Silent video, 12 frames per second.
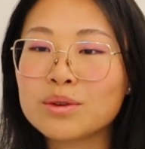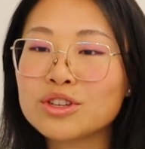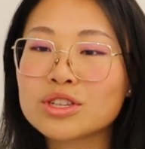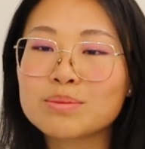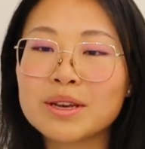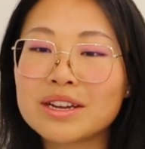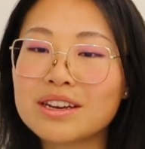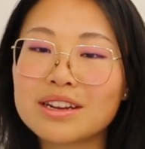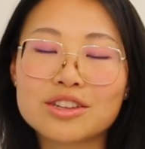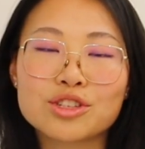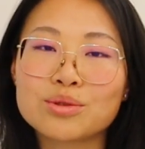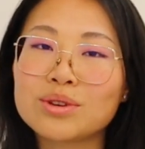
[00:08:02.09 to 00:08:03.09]
We just made it
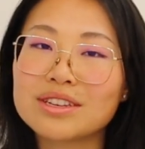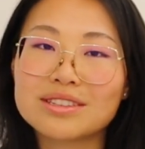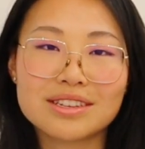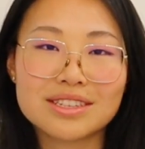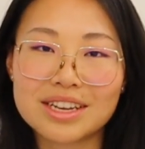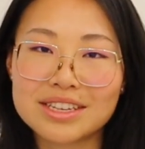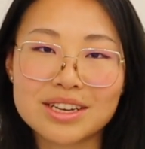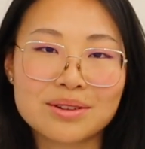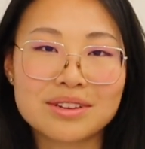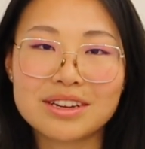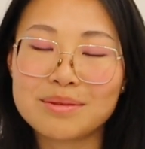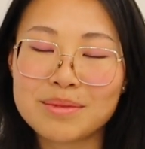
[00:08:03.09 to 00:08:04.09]
as soon as they sent
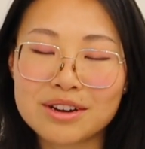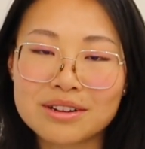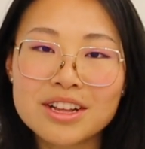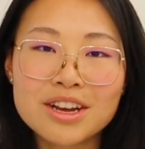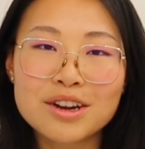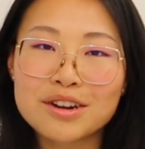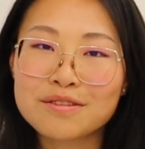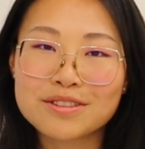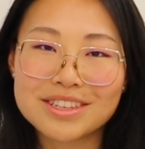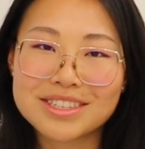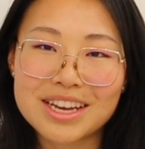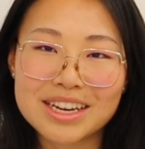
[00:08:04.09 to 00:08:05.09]
out an email
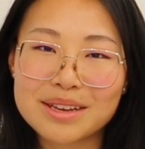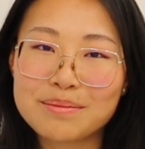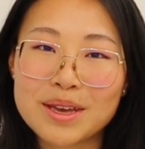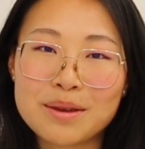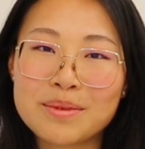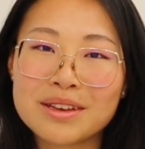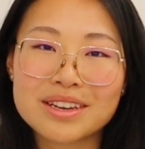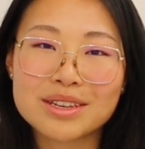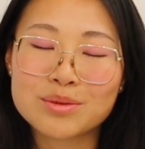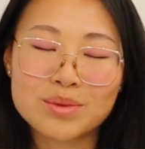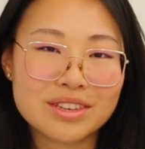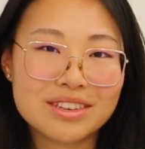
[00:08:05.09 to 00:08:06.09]
for the second payment
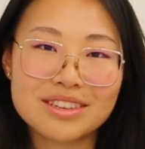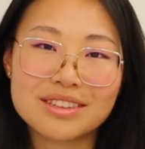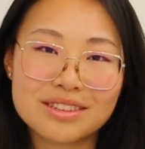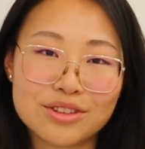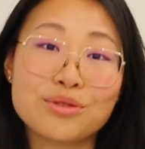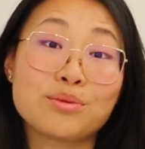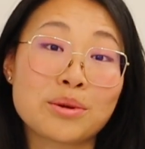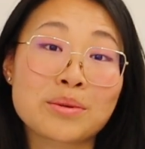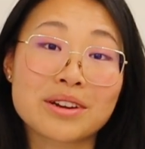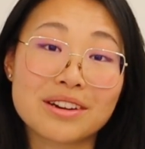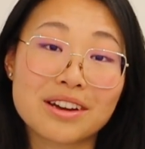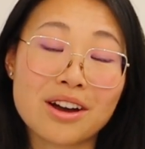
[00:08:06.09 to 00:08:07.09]
because we knew we
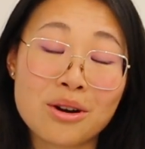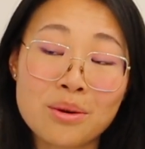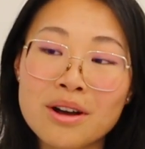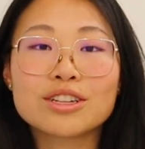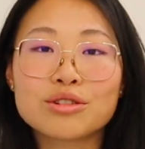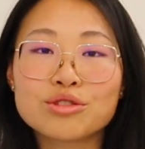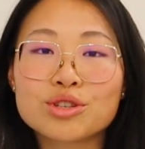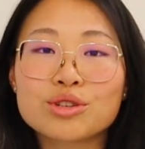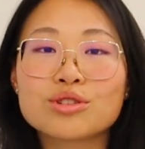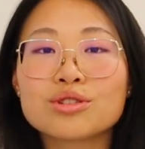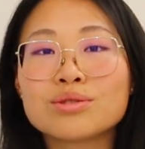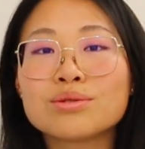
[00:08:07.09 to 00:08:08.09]
were gonna go. Closer
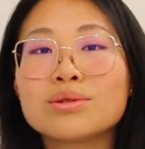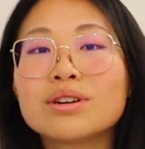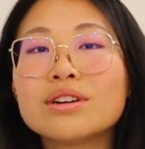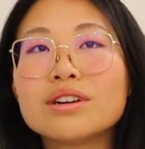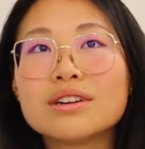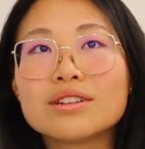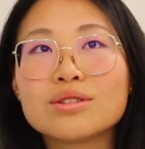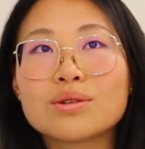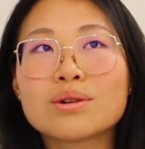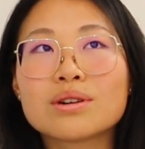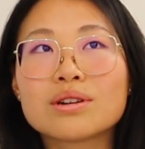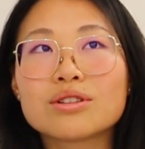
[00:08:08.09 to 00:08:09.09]
to
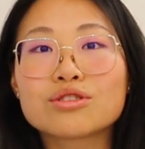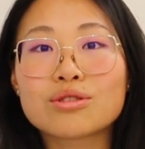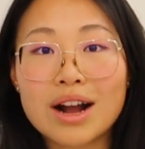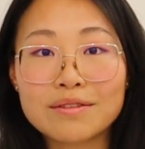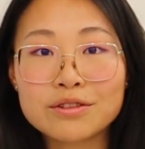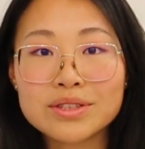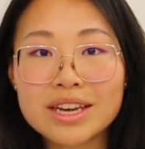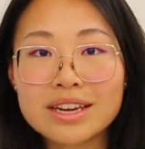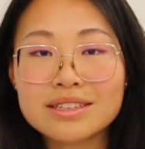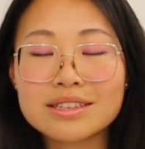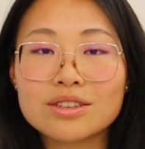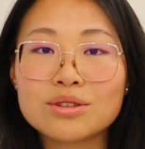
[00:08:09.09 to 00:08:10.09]
your travel
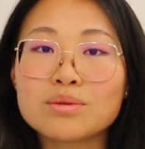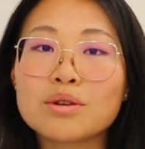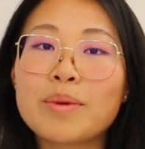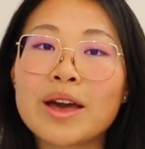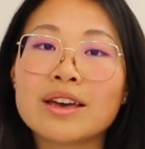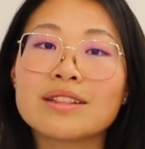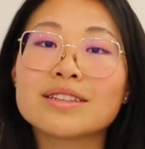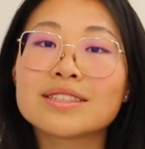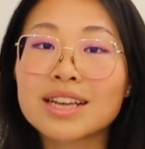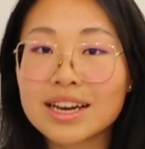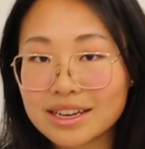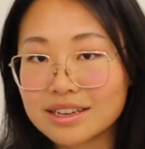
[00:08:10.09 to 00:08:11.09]
date, you will pay the
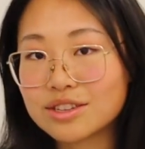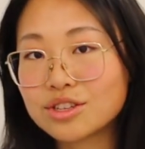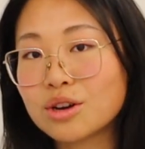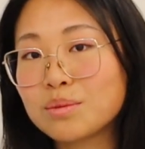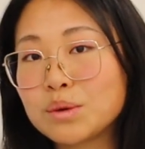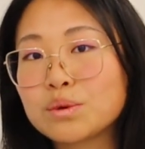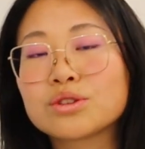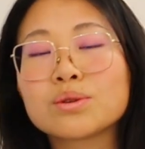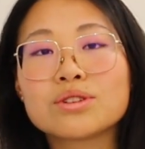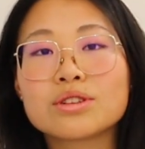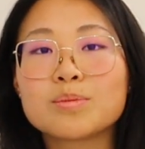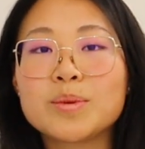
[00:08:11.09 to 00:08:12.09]
second installment, which
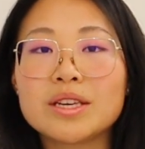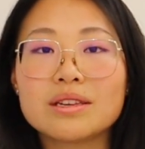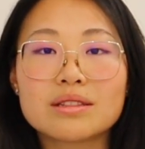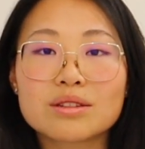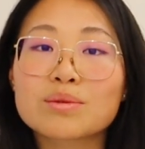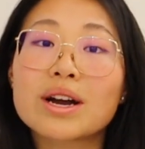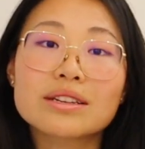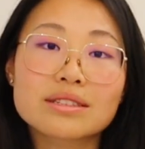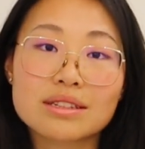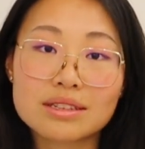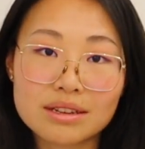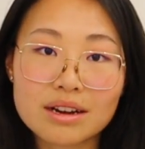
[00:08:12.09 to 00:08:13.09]
will just be the
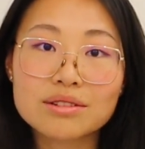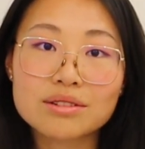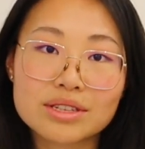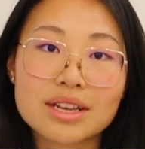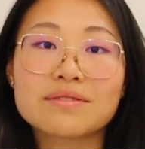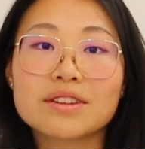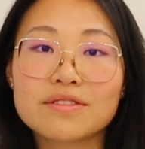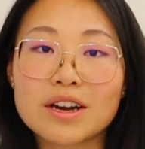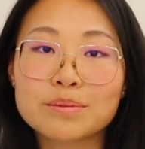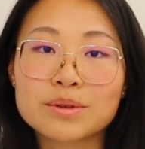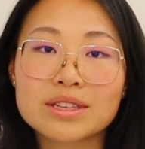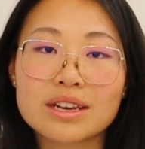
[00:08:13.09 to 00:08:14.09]
rest, the other
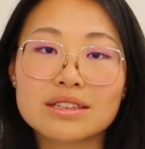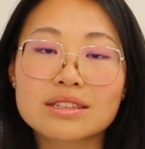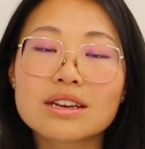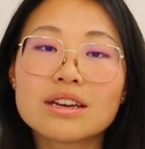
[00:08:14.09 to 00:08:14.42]
75%.